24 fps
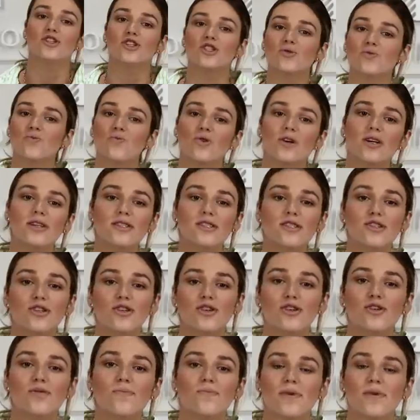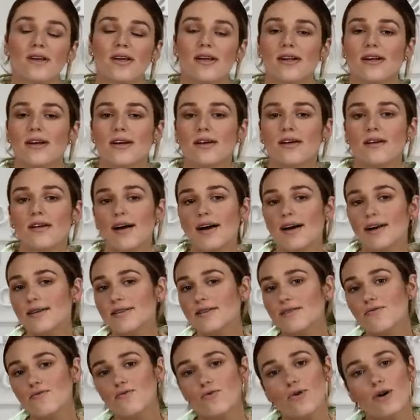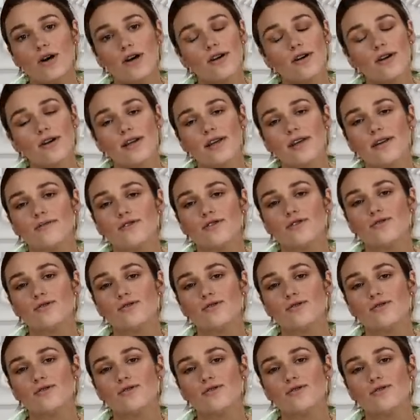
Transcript: Just one one scoop in a glass of water gives you